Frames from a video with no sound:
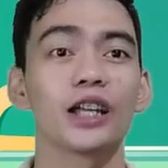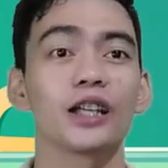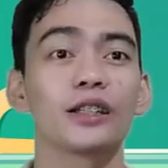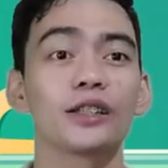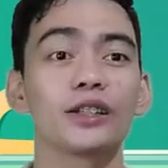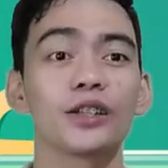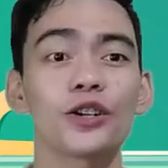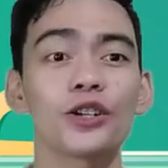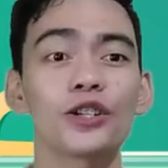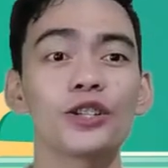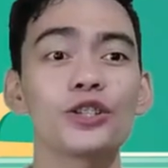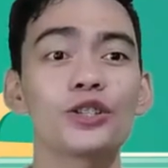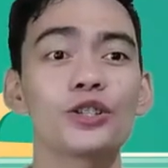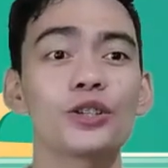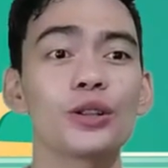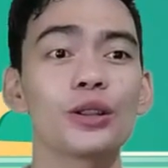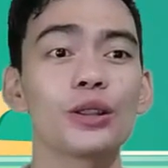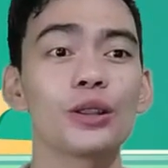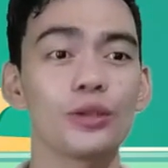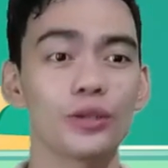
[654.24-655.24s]
Learn to
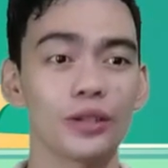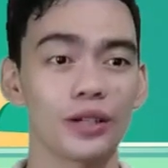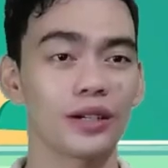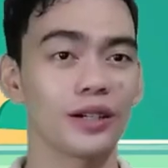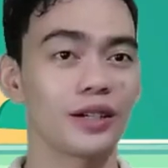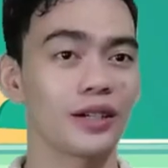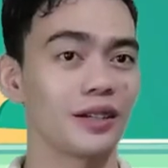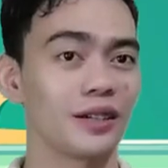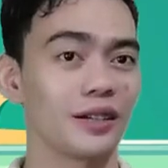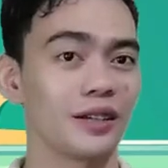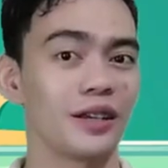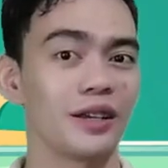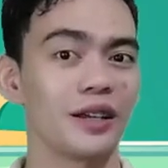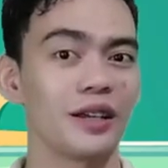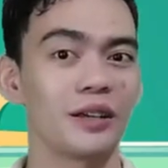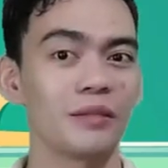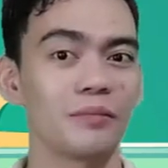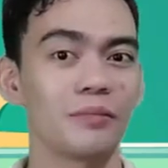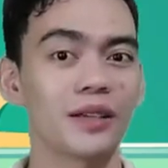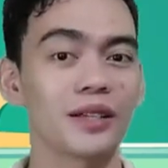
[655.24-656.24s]
look,
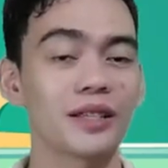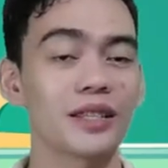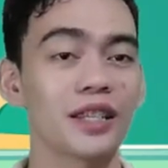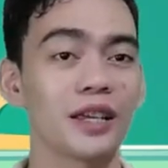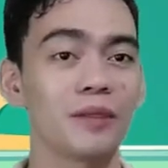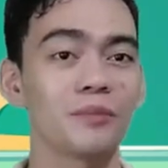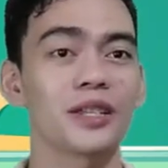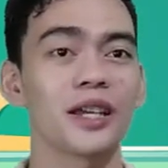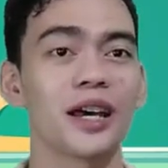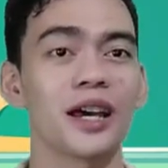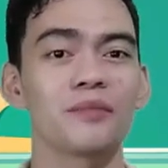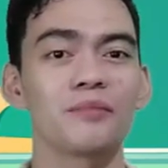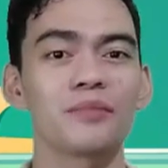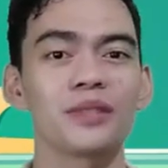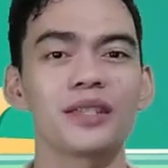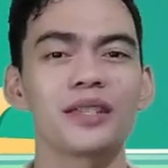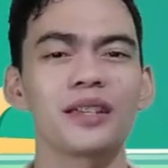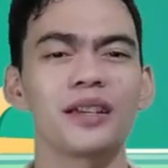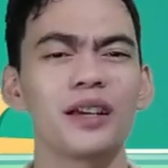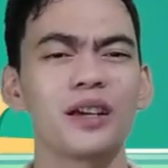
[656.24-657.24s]
because
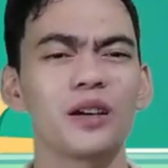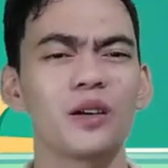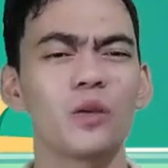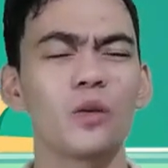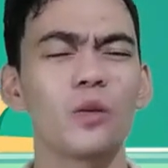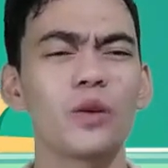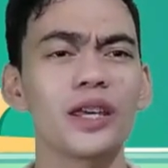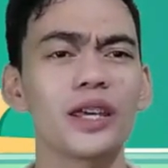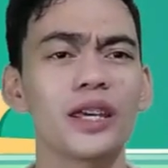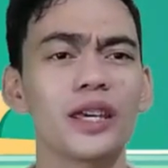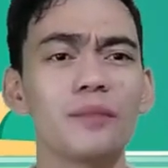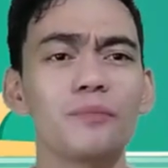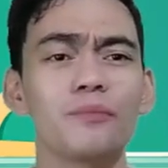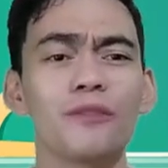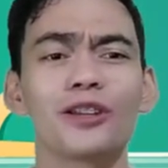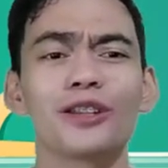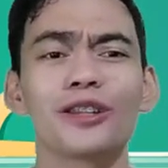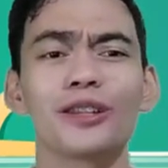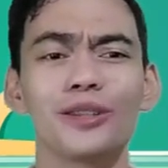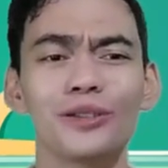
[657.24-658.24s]
sometimes we keep
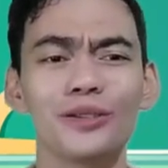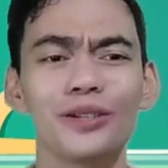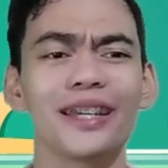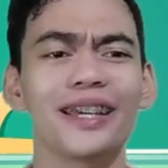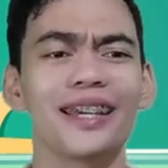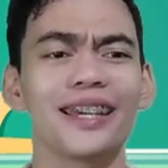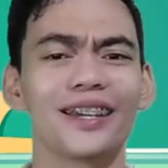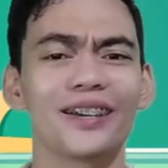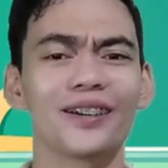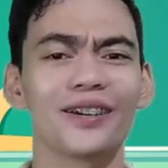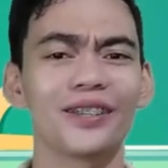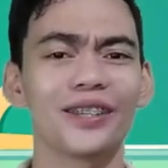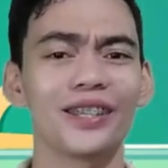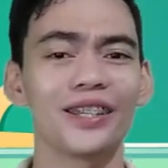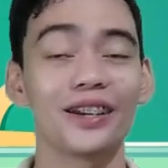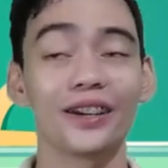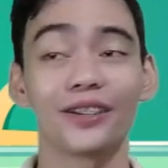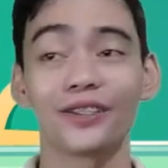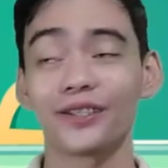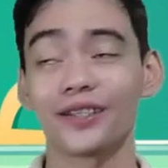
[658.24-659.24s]
on looking on
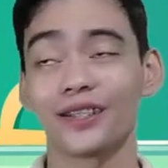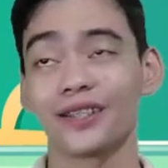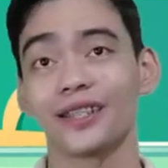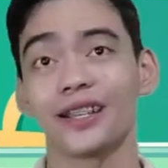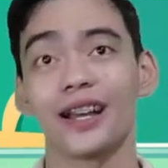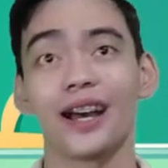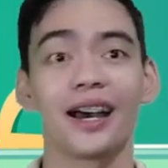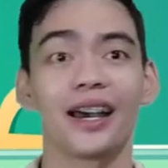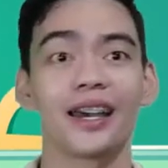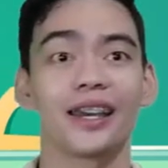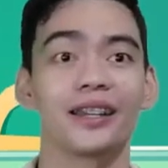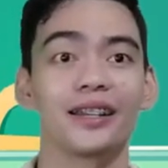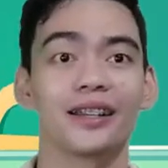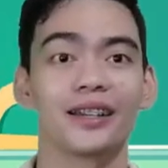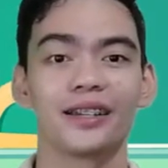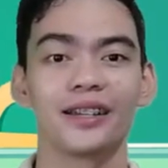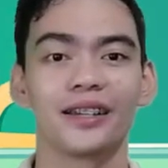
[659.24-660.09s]
the other side